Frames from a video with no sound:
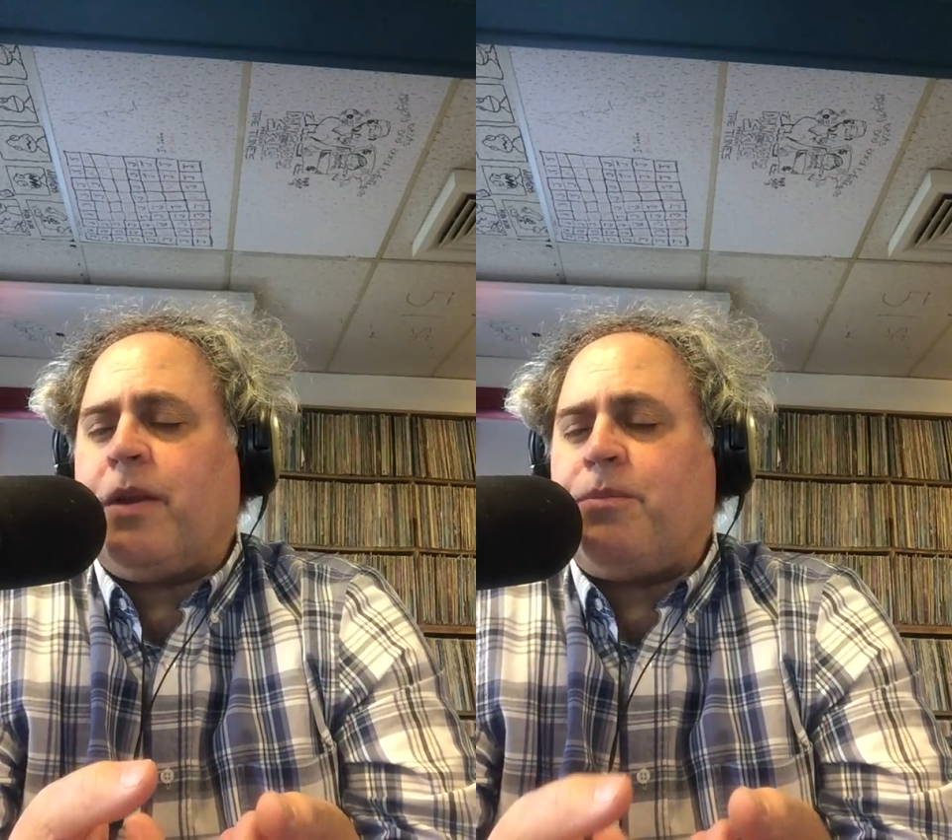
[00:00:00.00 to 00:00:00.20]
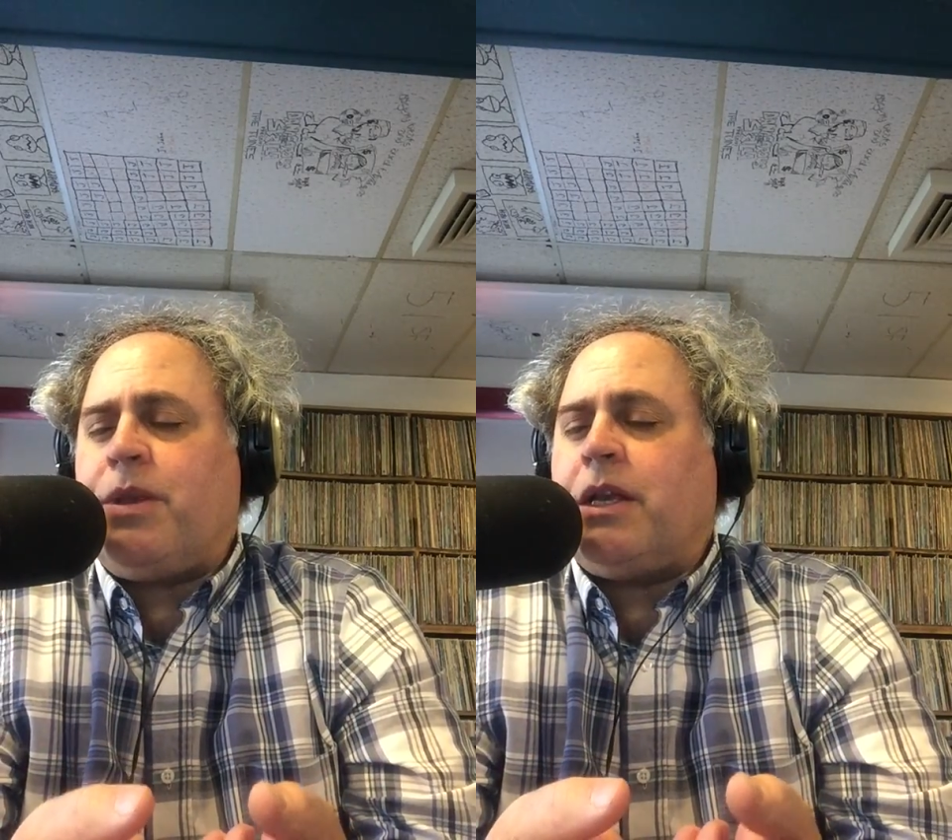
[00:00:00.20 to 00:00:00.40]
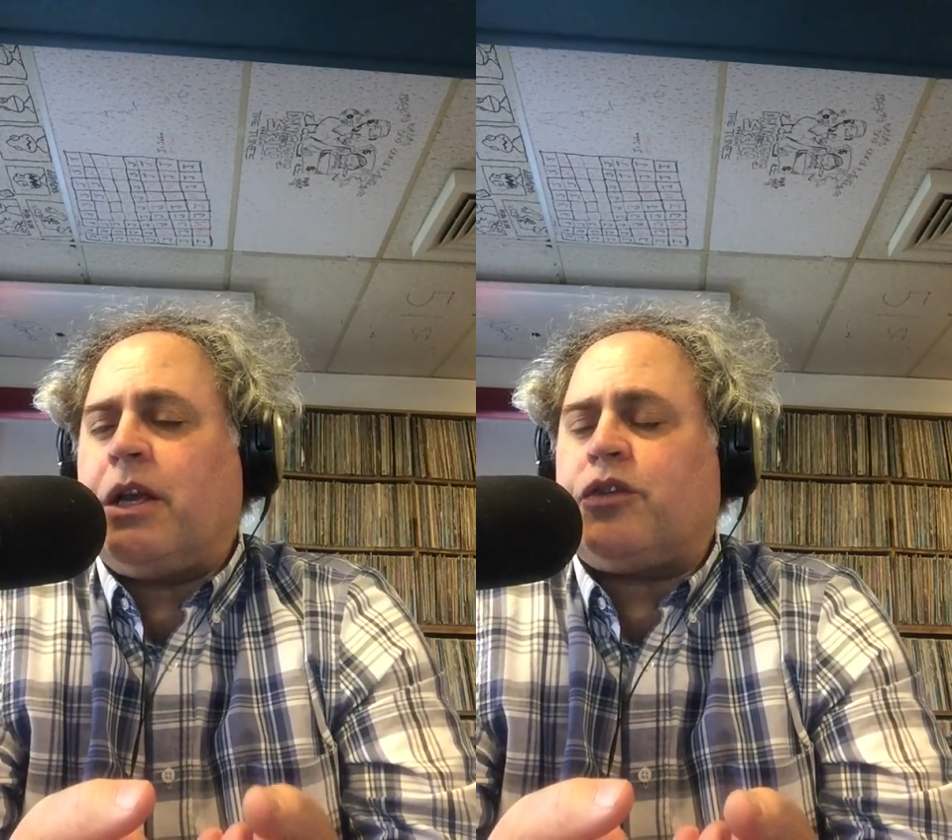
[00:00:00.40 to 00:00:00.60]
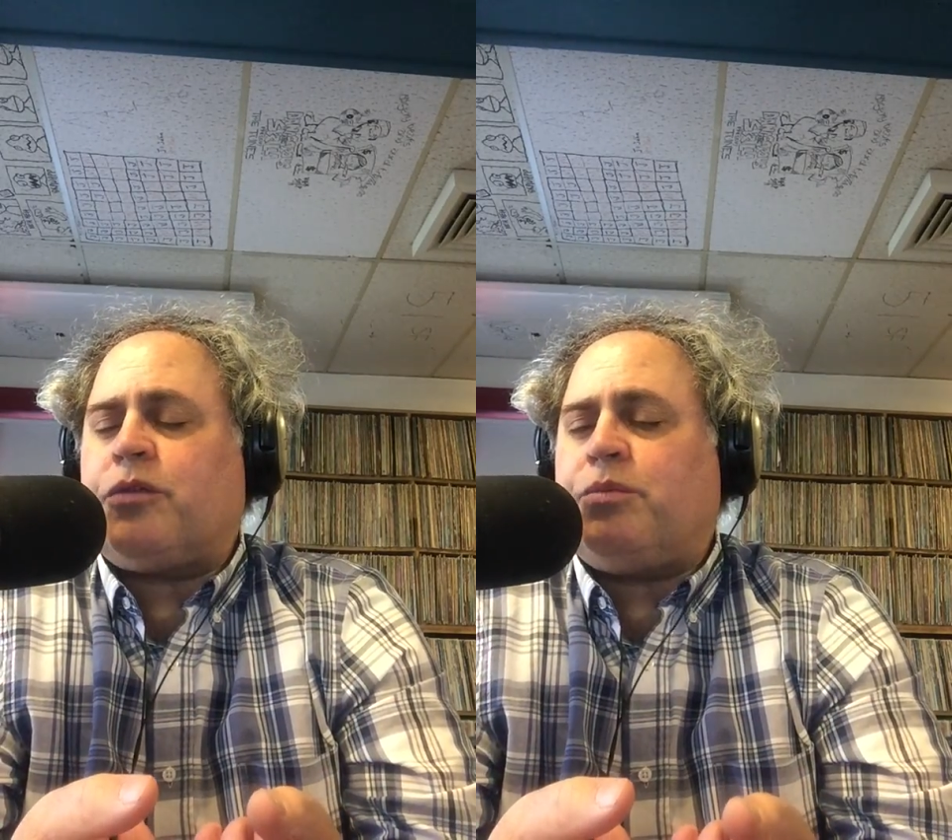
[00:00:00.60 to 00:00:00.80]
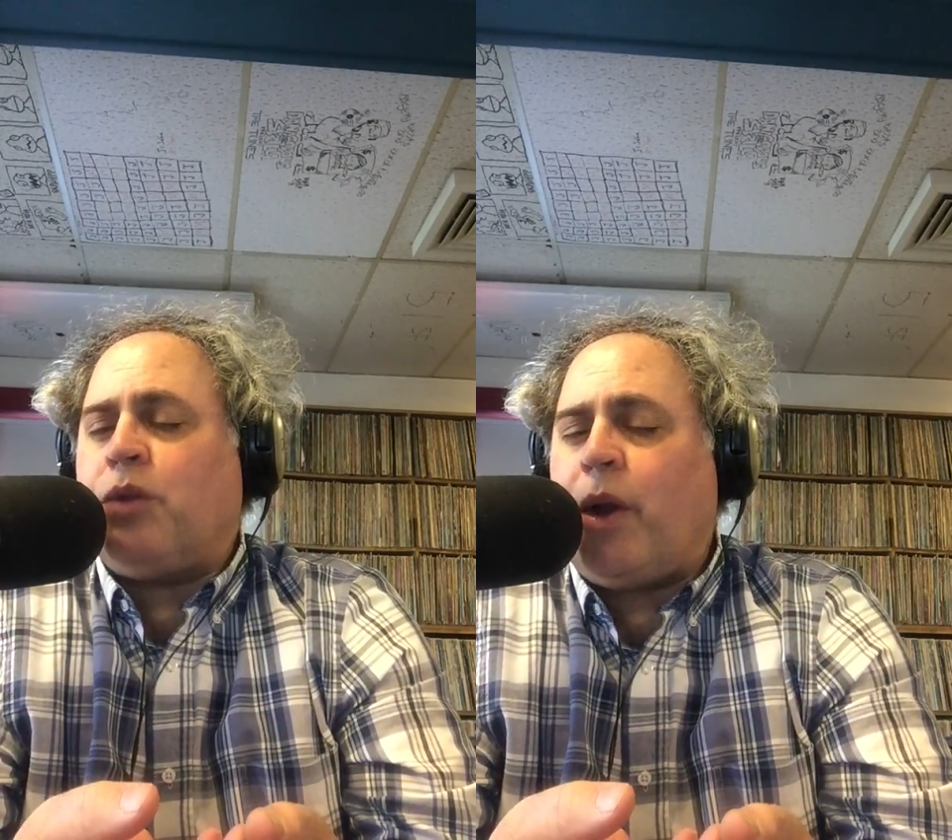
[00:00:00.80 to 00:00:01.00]
they're being
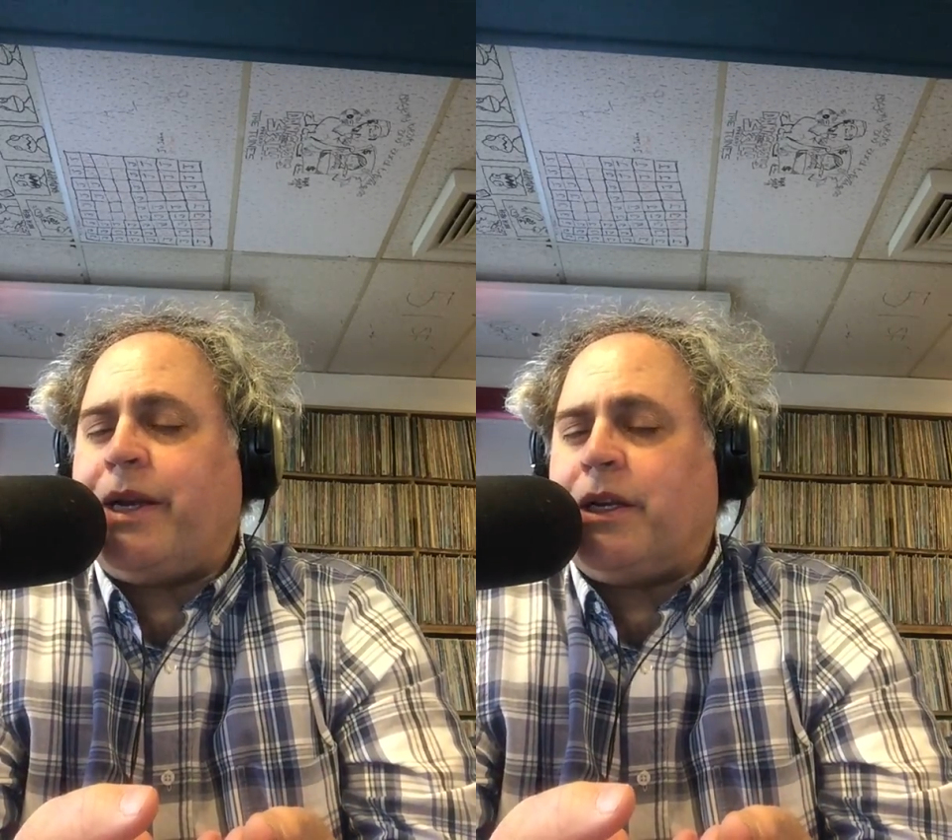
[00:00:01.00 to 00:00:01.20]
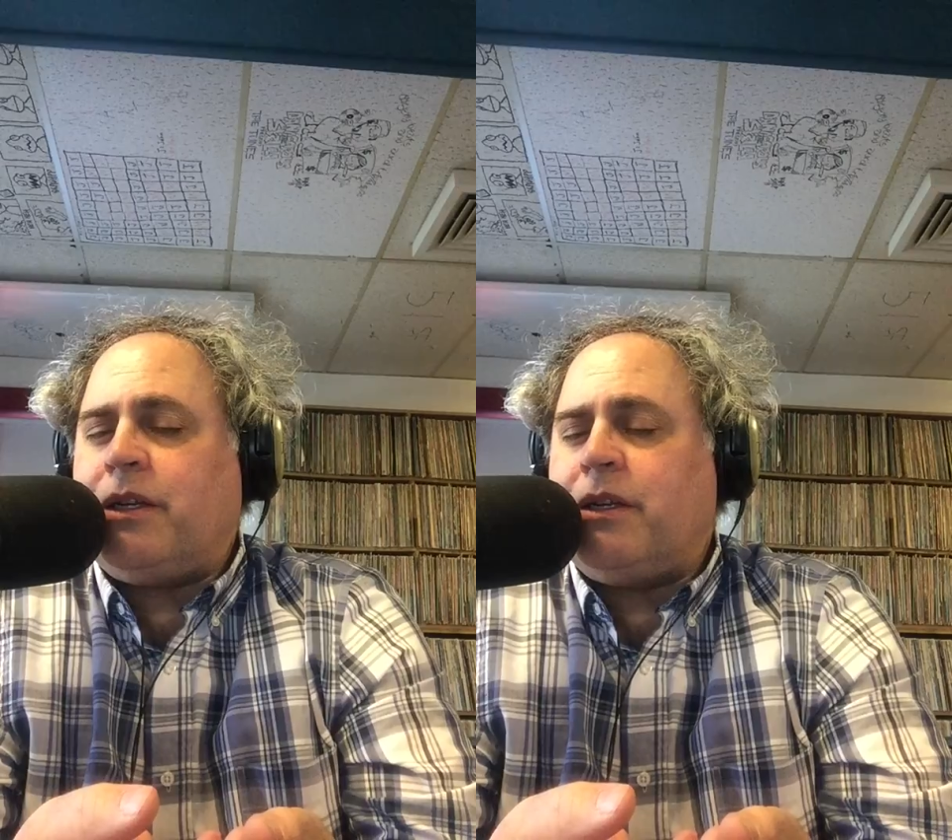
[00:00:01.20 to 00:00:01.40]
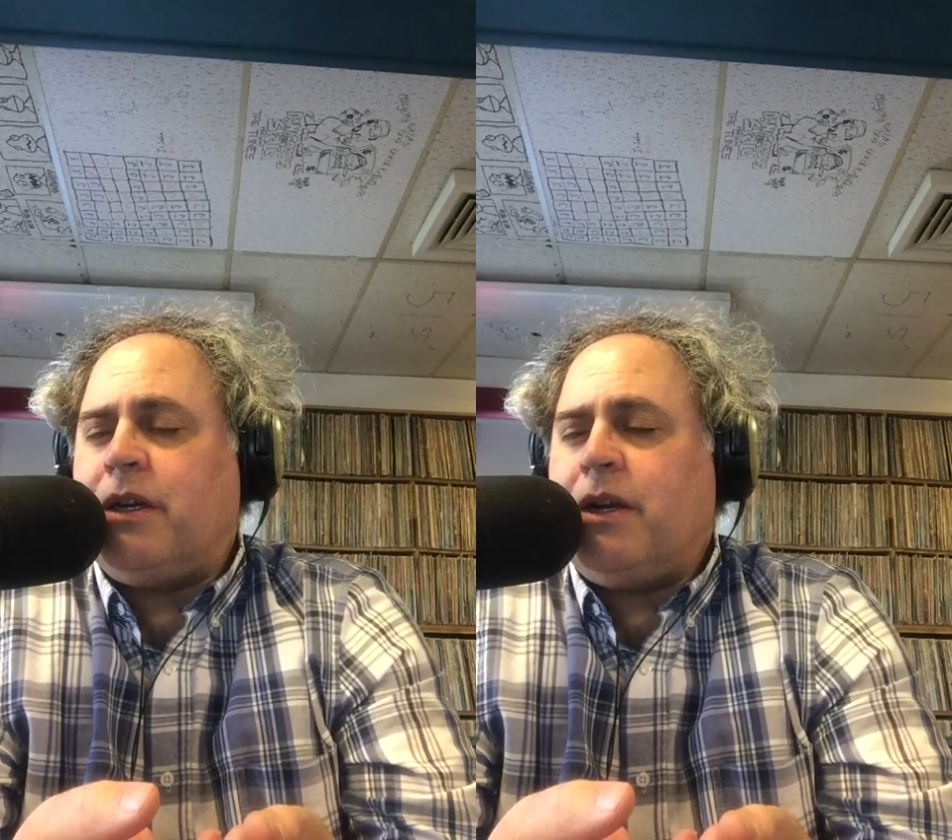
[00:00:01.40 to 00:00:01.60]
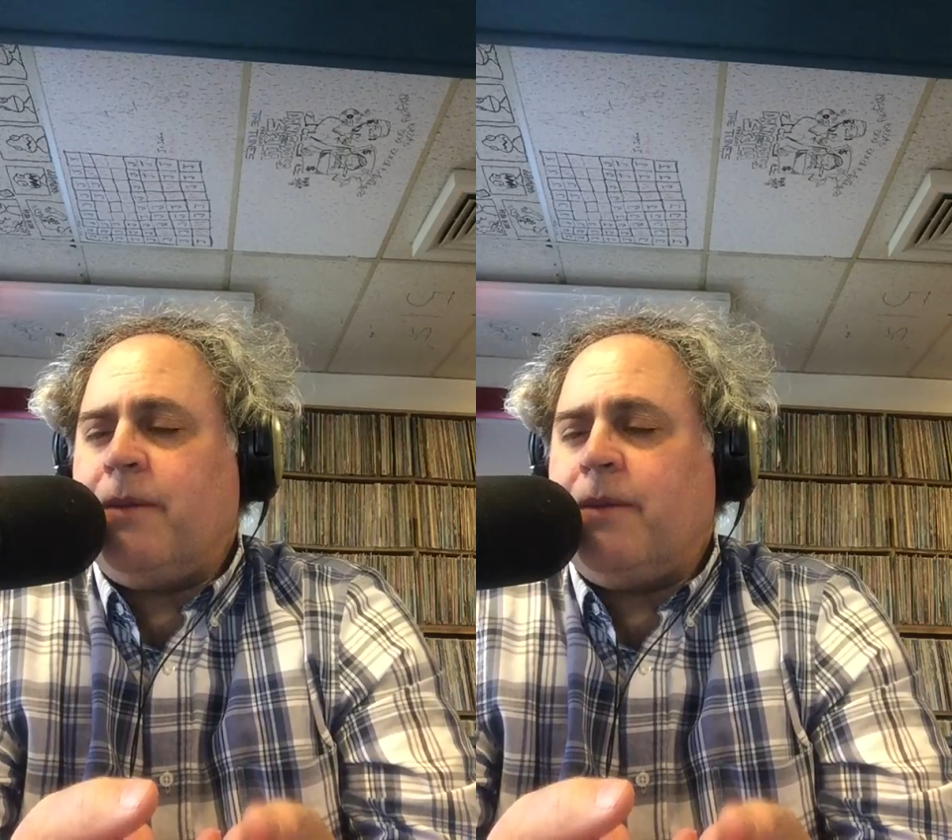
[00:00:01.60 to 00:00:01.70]
exploited